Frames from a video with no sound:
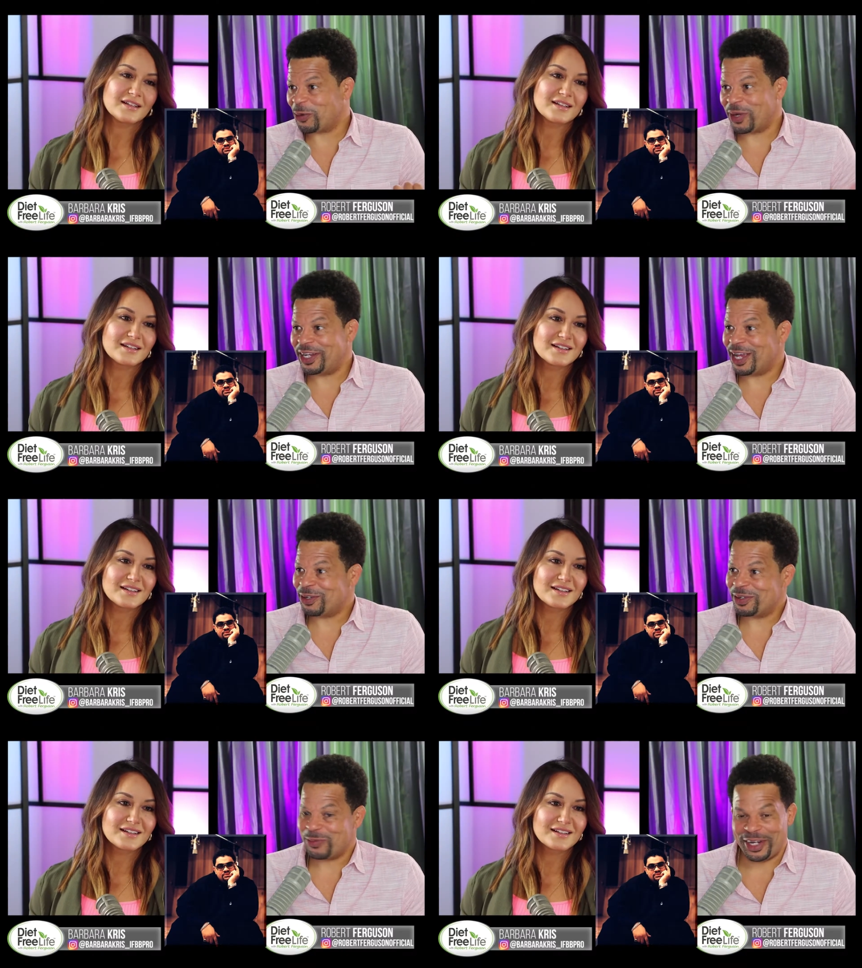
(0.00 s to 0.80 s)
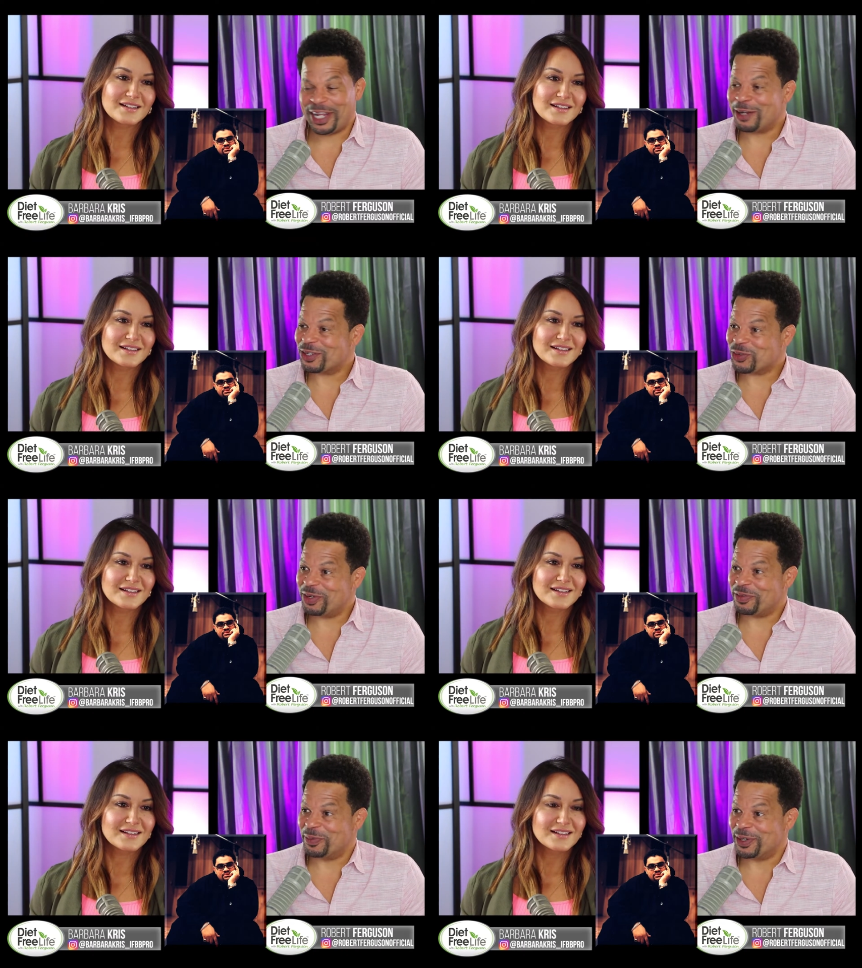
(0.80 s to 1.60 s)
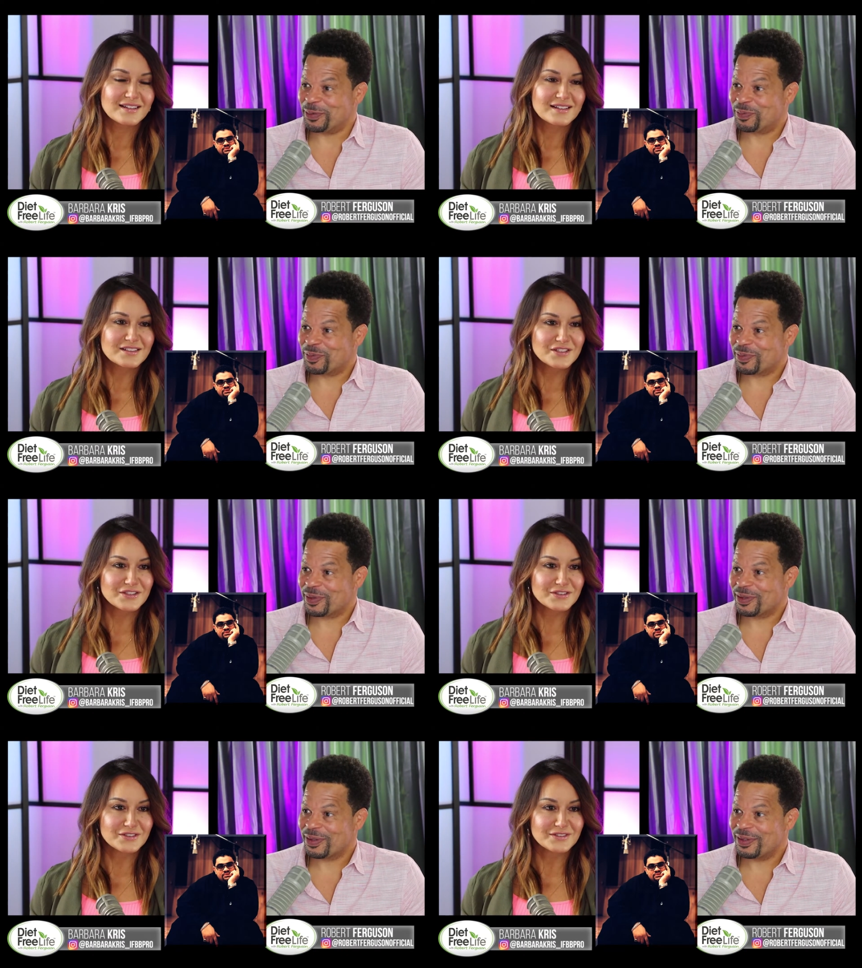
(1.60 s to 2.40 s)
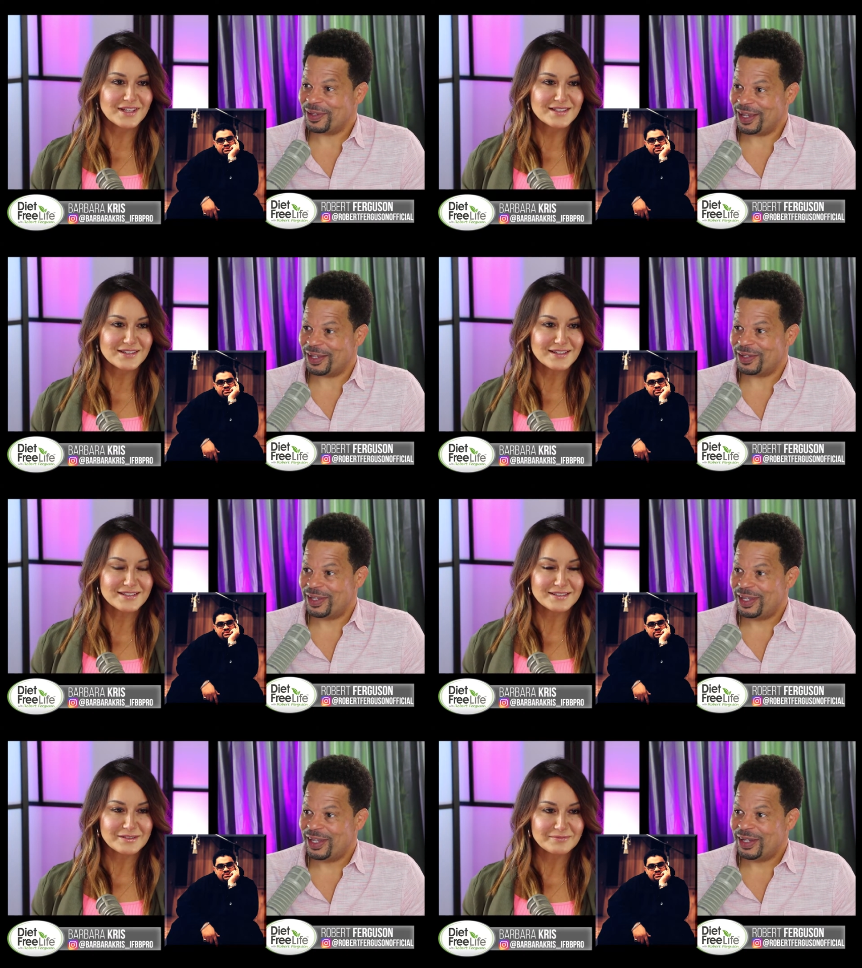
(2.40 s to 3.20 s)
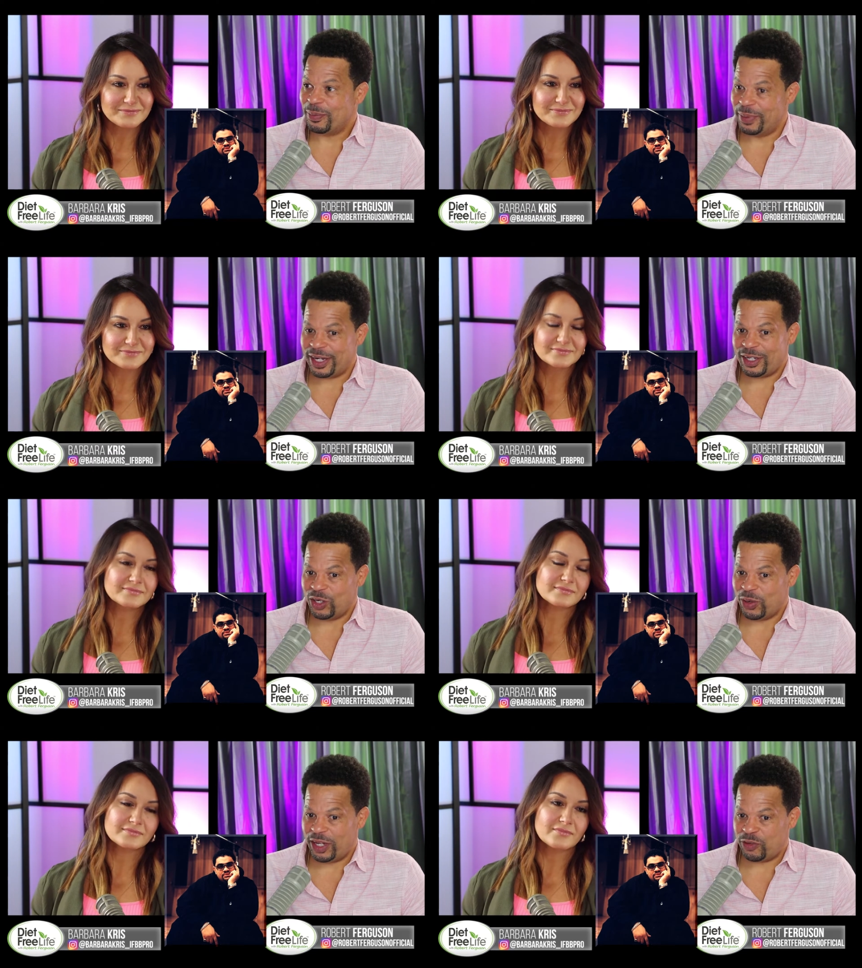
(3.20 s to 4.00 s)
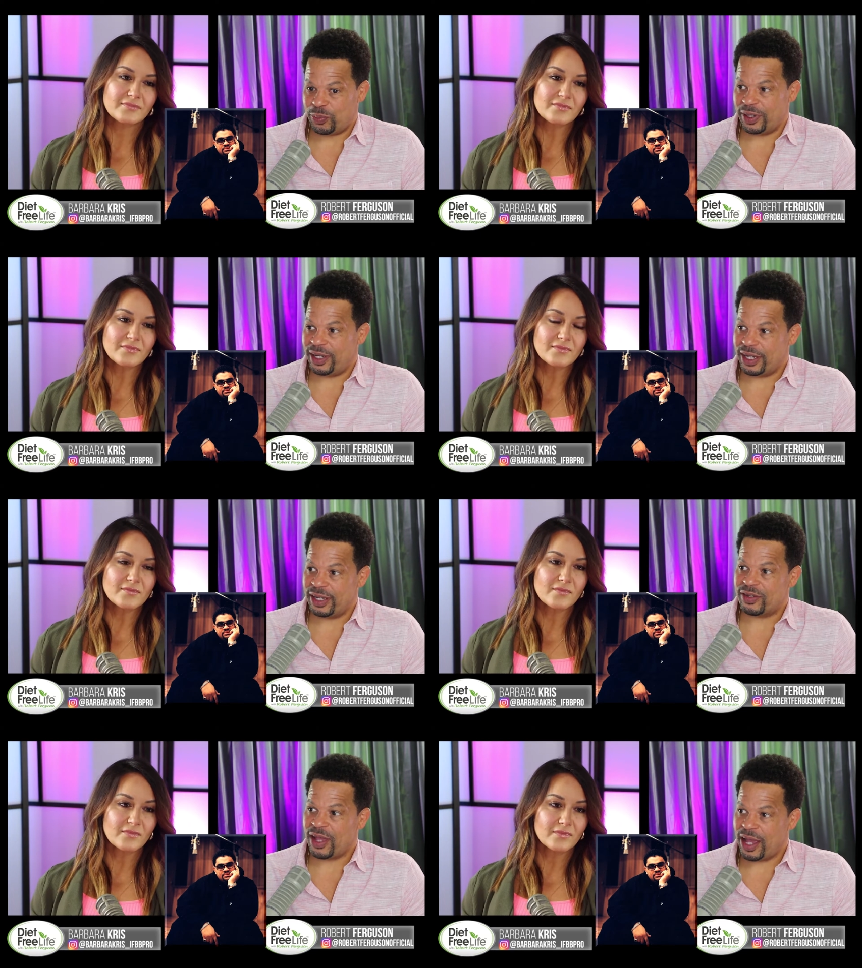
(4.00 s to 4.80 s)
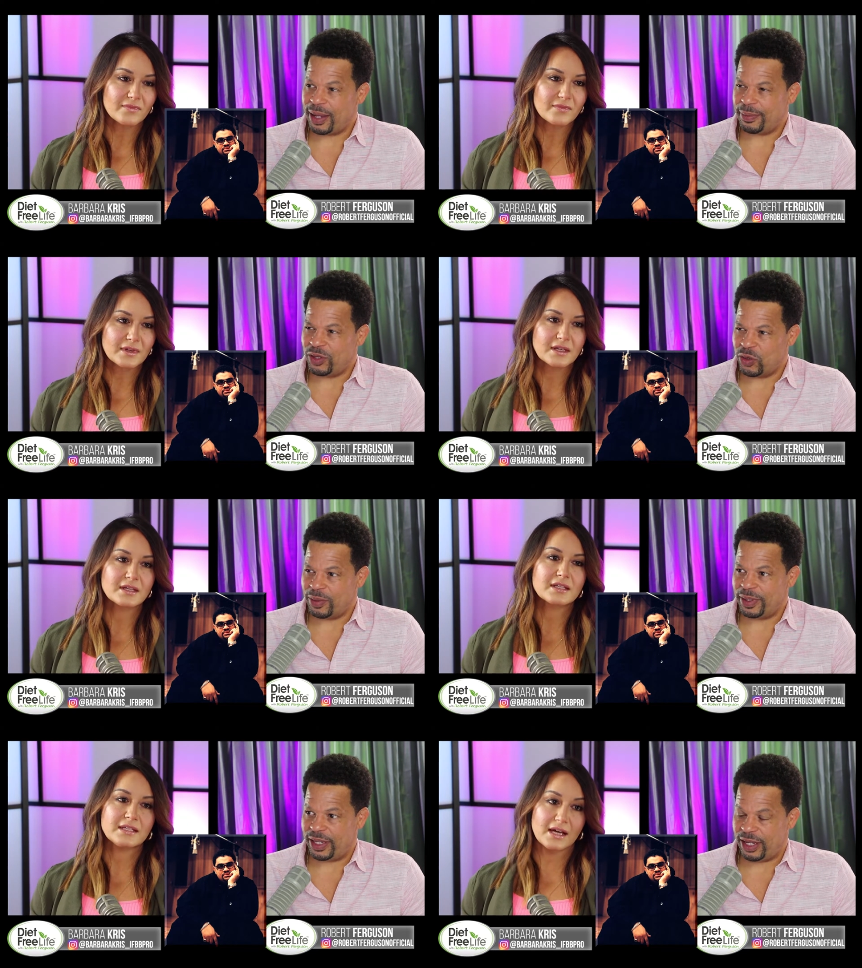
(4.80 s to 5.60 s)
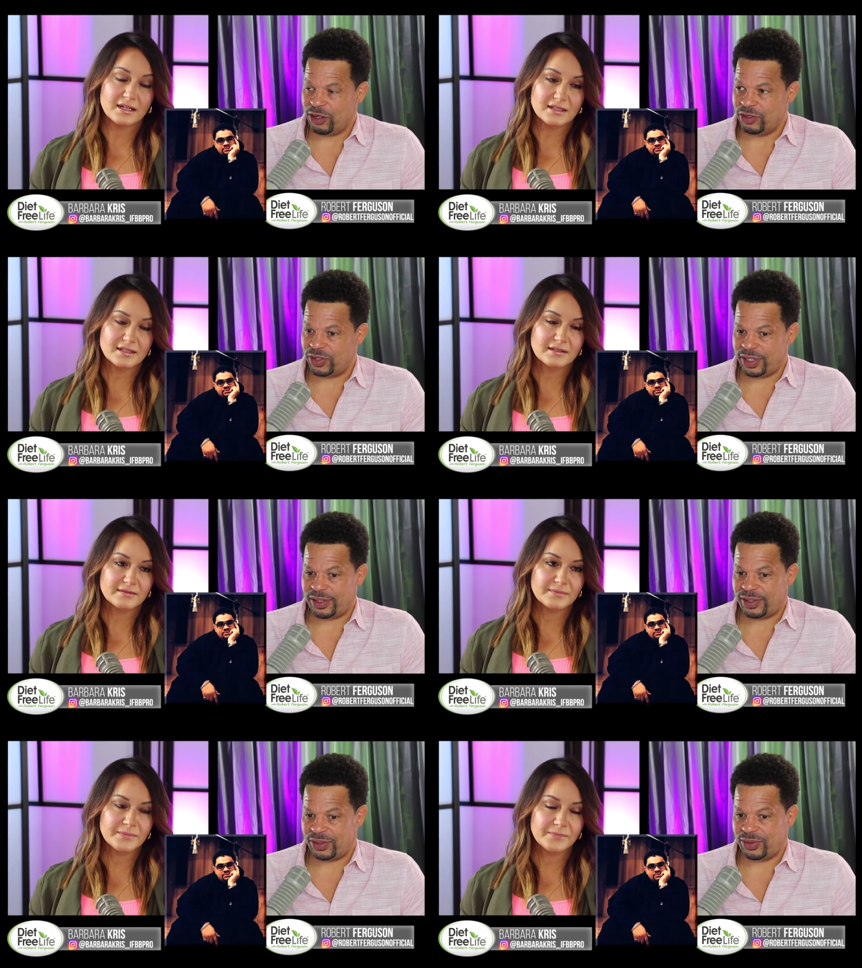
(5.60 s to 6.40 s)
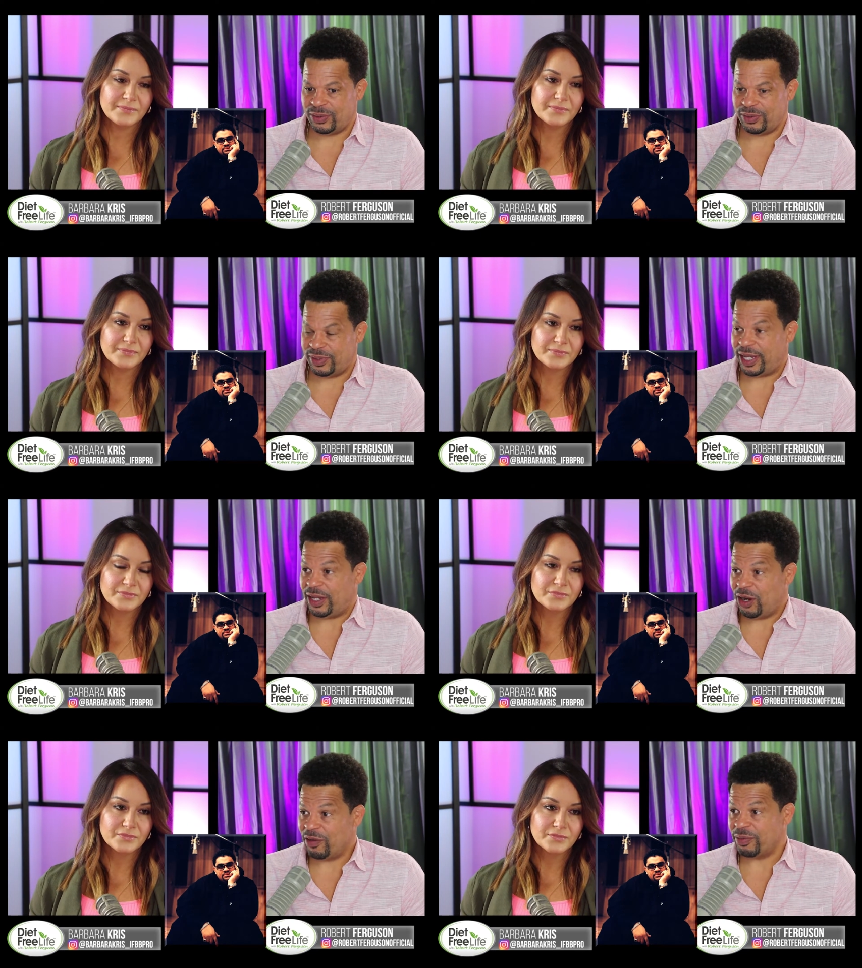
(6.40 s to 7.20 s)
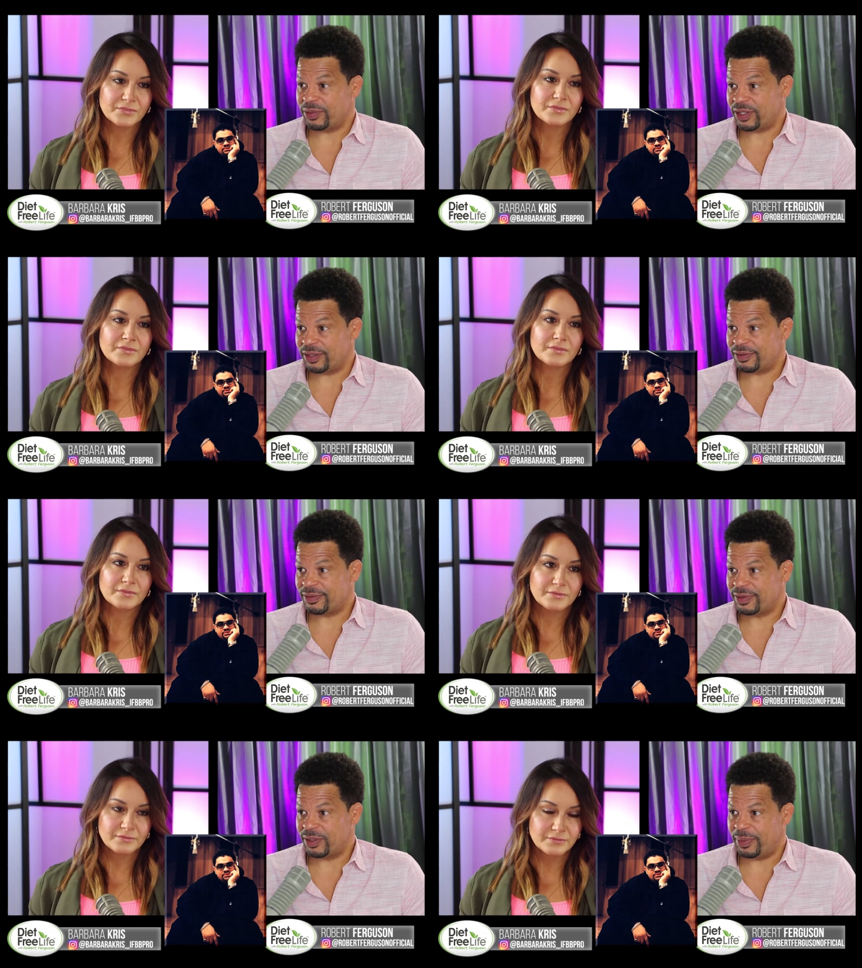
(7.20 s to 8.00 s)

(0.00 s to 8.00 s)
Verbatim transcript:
Speaker 1: out right down right down the street from here.
Speaker 2: Shoot. yeah.
Speaker 1: Awesome. But you know, he's putting in the time, you know what I mean, the yeah. energy to take care of himself mm -hmm.